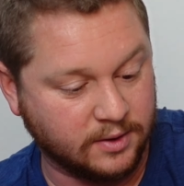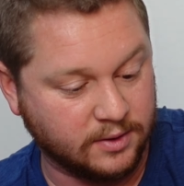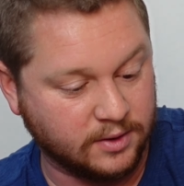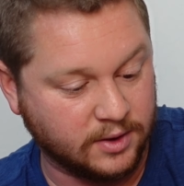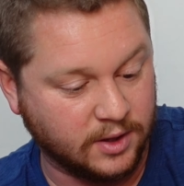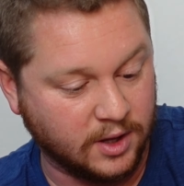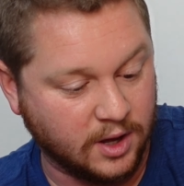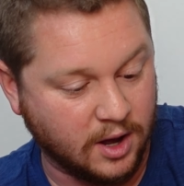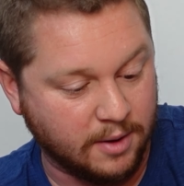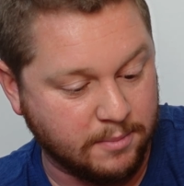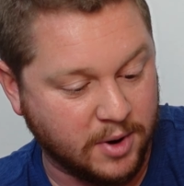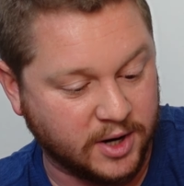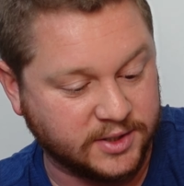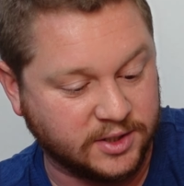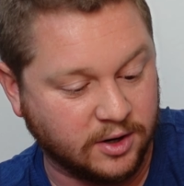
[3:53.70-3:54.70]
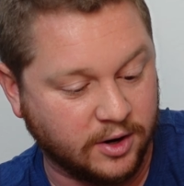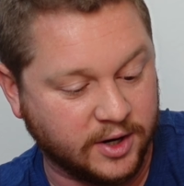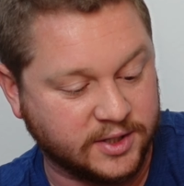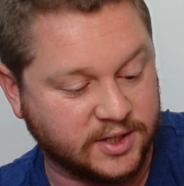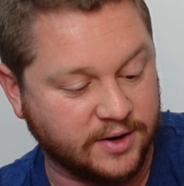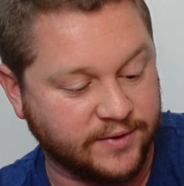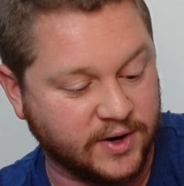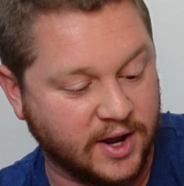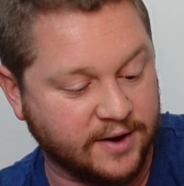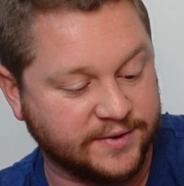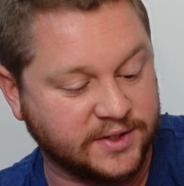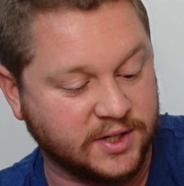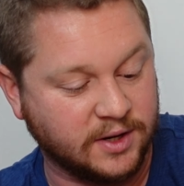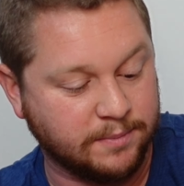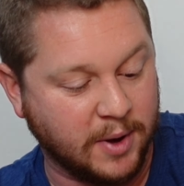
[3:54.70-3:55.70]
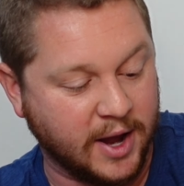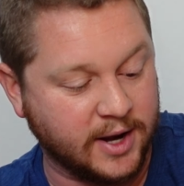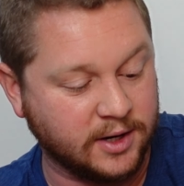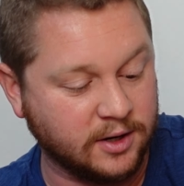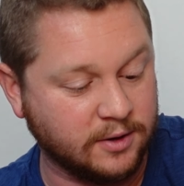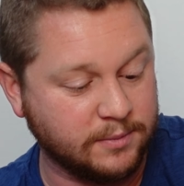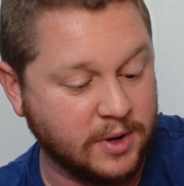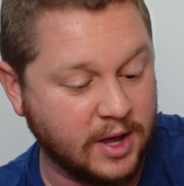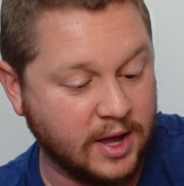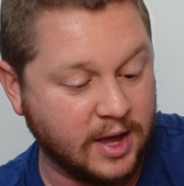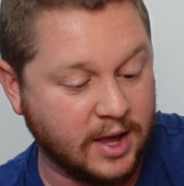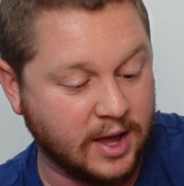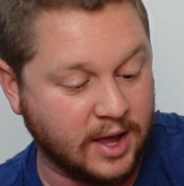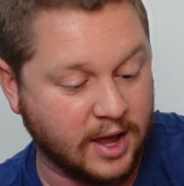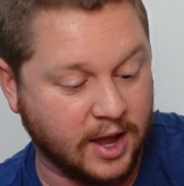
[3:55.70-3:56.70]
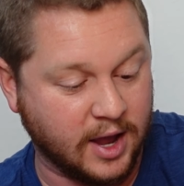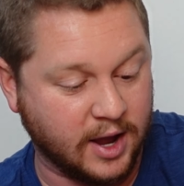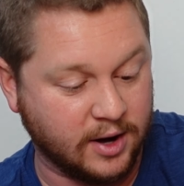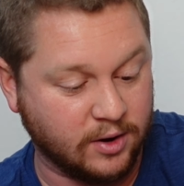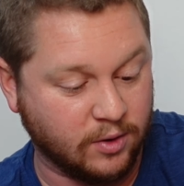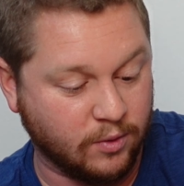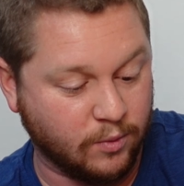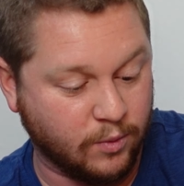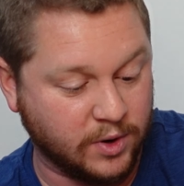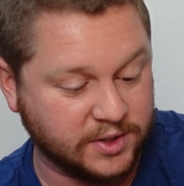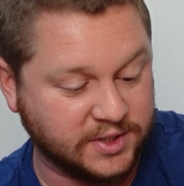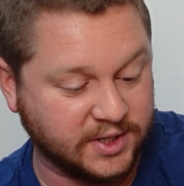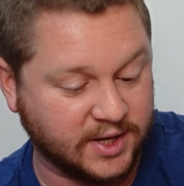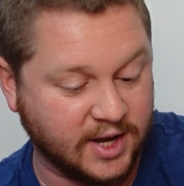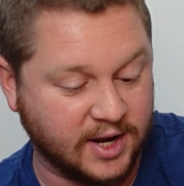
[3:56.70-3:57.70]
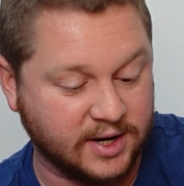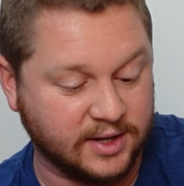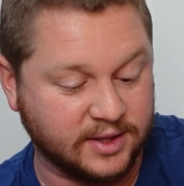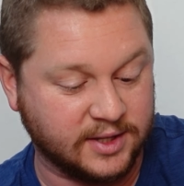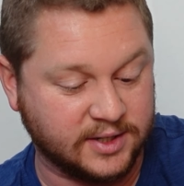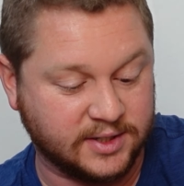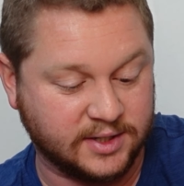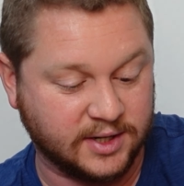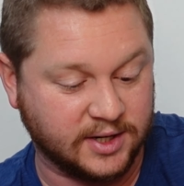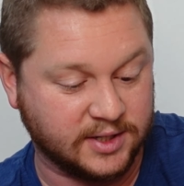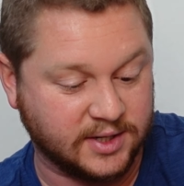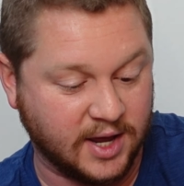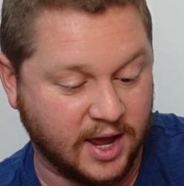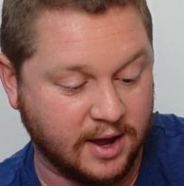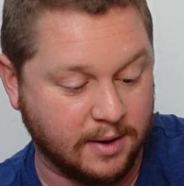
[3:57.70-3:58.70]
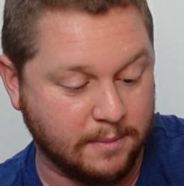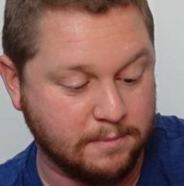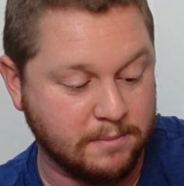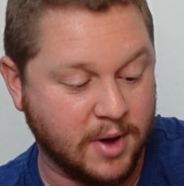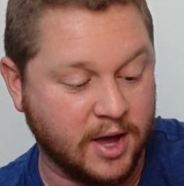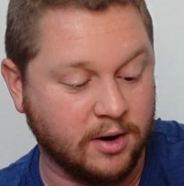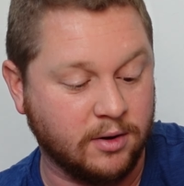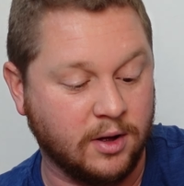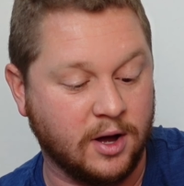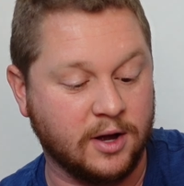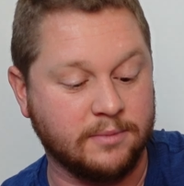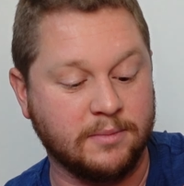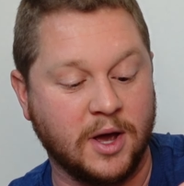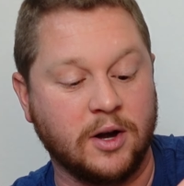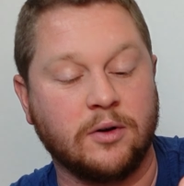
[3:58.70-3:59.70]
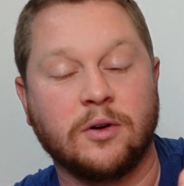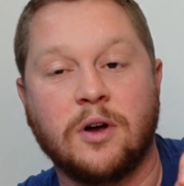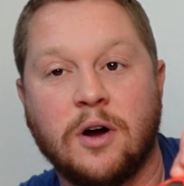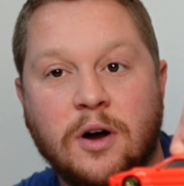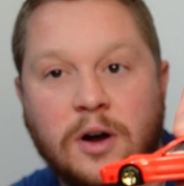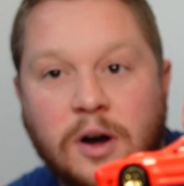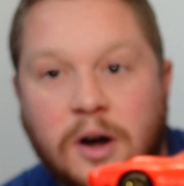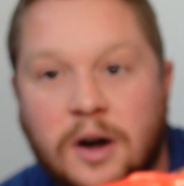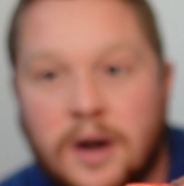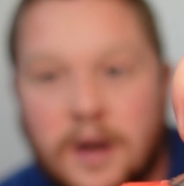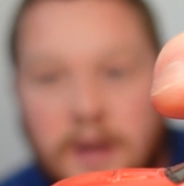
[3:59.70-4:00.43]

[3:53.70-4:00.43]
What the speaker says: the Mazda RX7 FC Pandem, and once again, this is a metal on metal car.